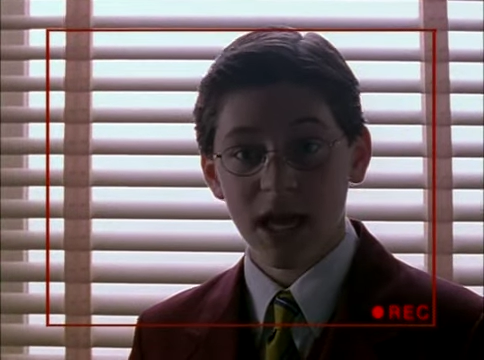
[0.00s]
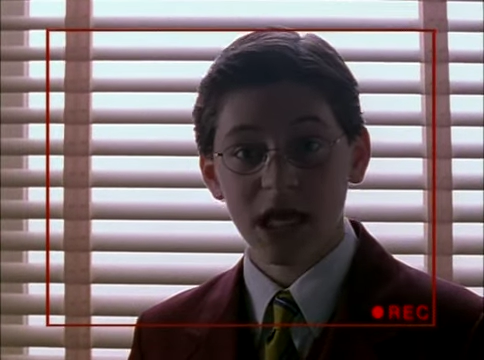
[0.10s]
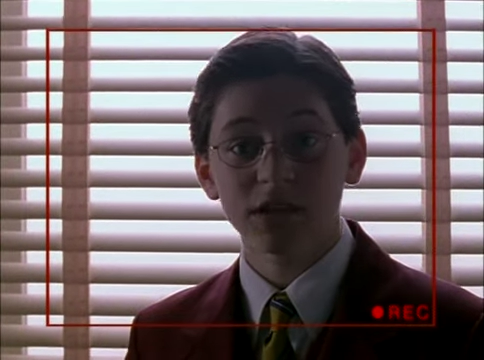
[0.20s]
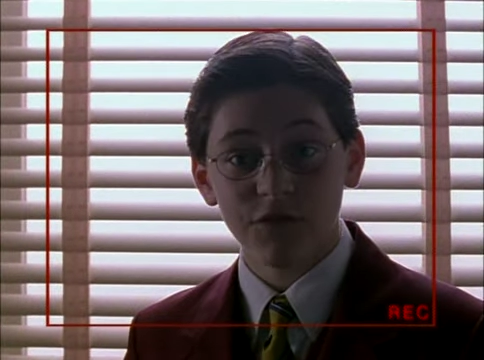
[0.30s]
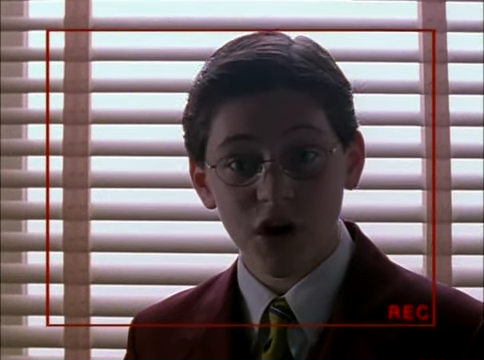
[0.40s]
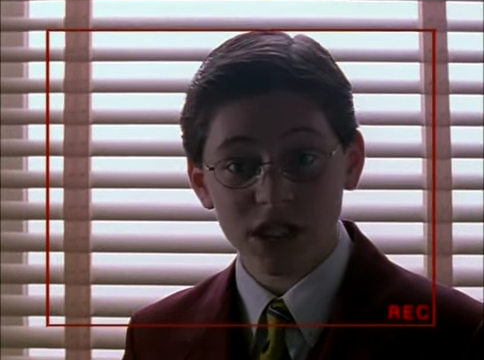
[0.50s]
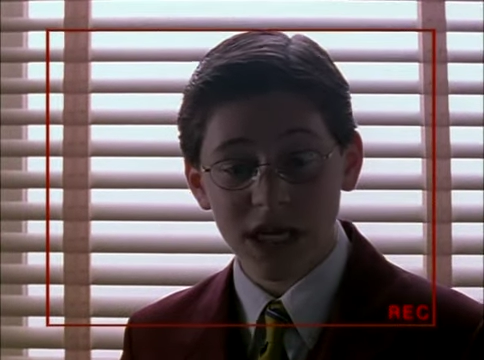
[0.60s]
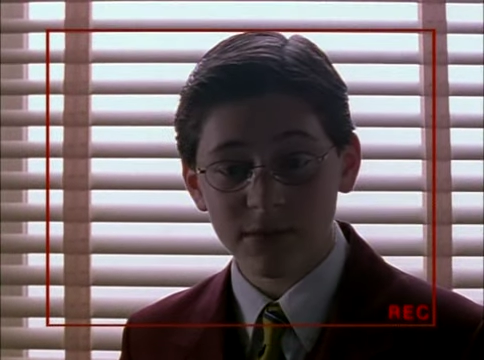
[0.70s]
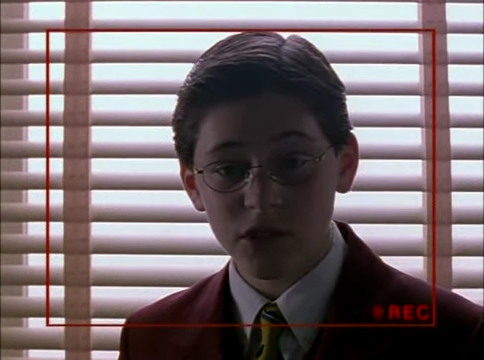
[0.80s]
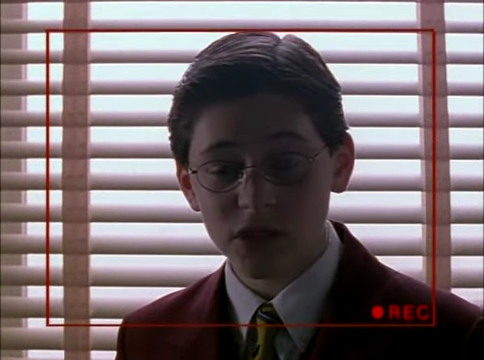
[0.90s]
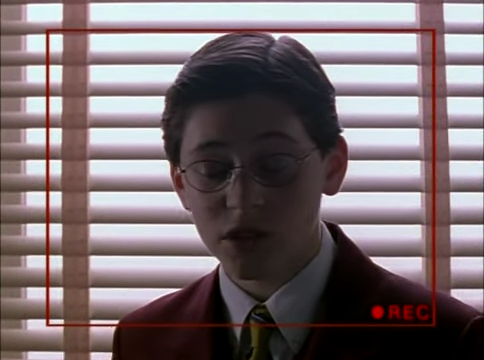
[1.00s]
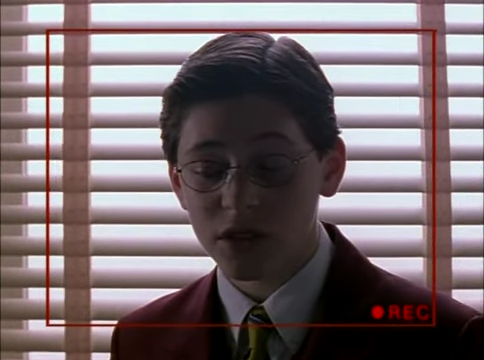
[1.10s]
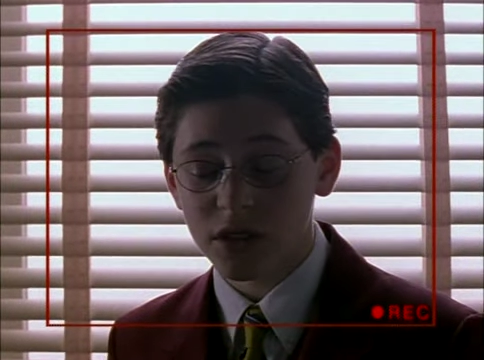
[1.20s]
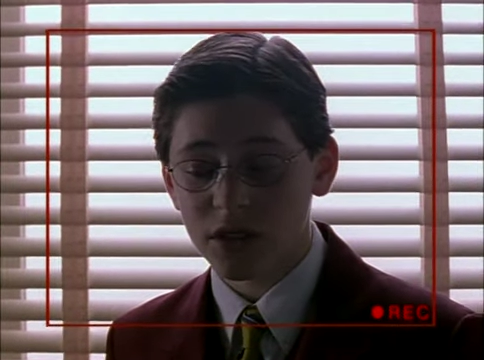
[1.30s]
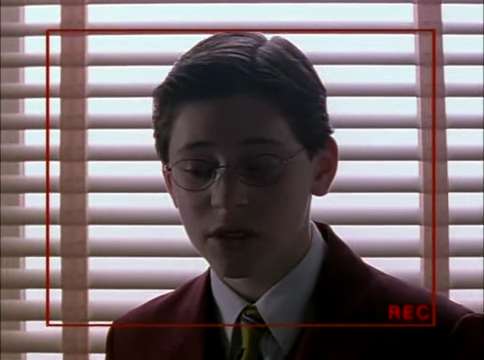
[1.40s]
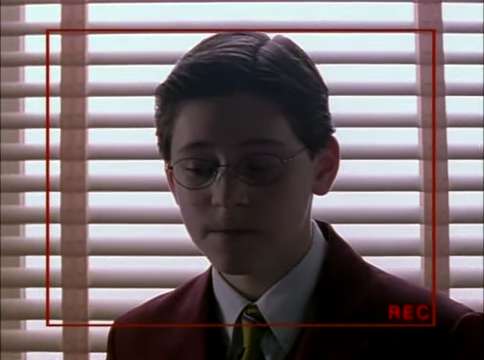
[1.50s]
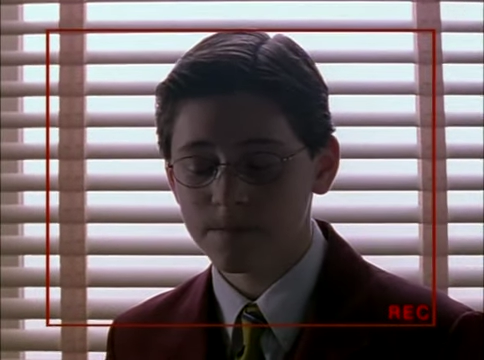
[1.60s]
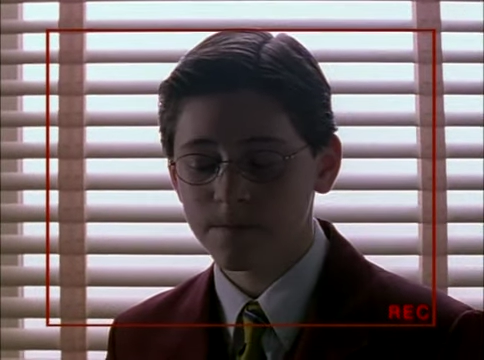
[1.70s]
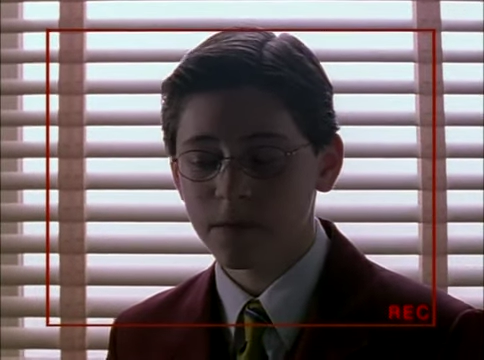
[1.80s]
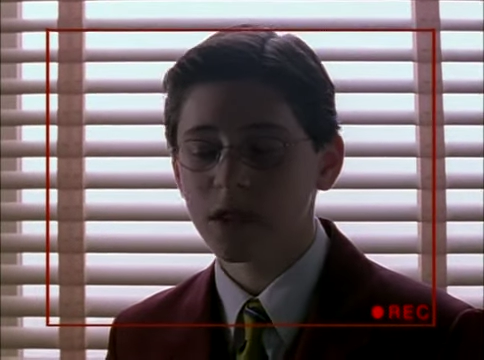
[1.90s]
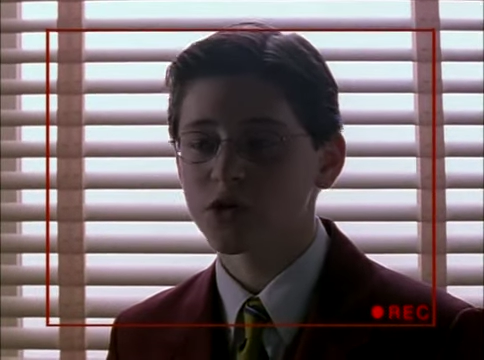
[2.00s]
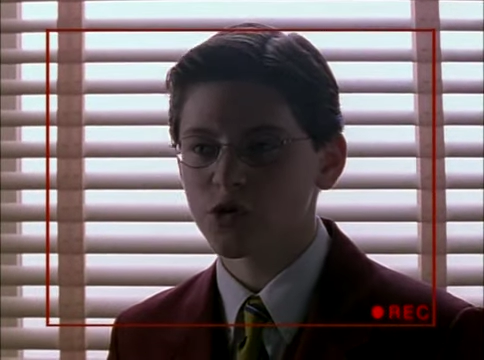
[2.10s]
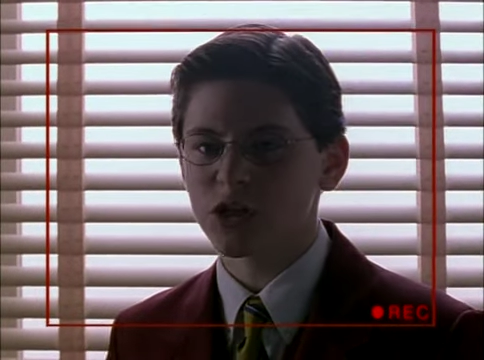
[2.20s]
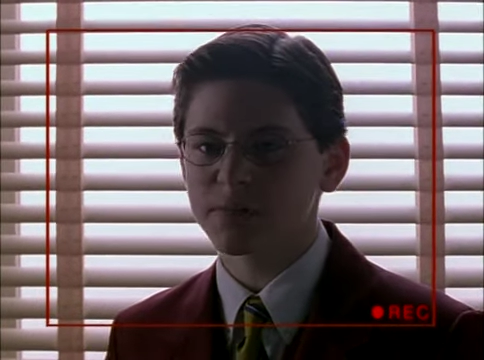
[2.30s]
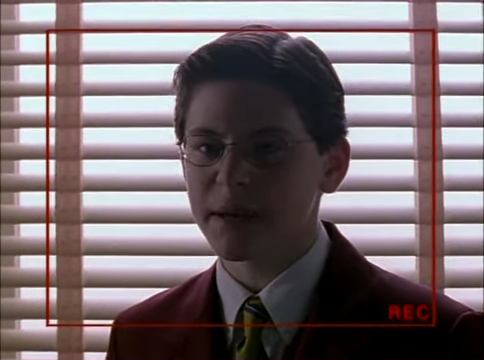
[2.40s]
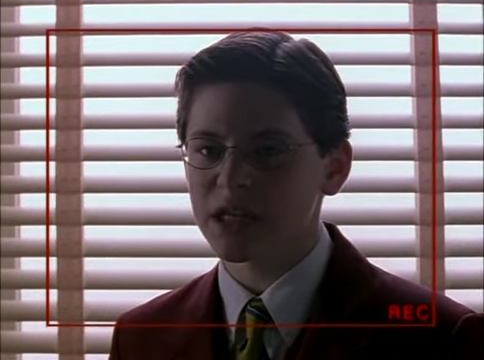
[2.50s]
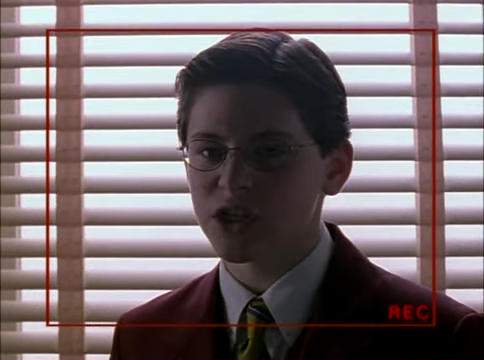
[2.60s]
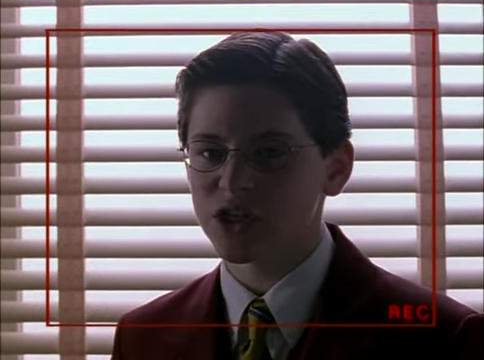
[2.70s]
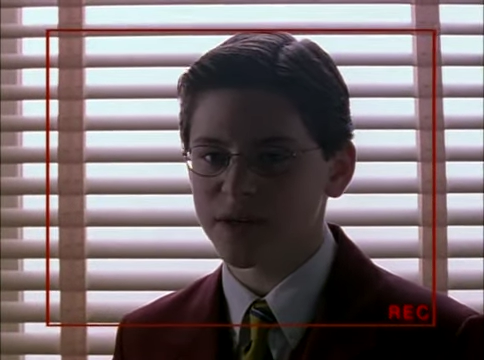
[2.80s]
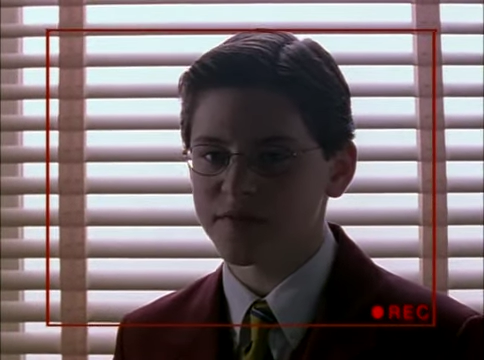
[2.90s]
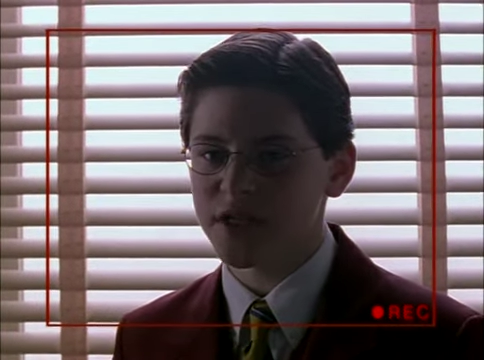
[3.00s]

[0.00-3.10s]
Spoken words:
As far as I'm concerned, George Bailey should have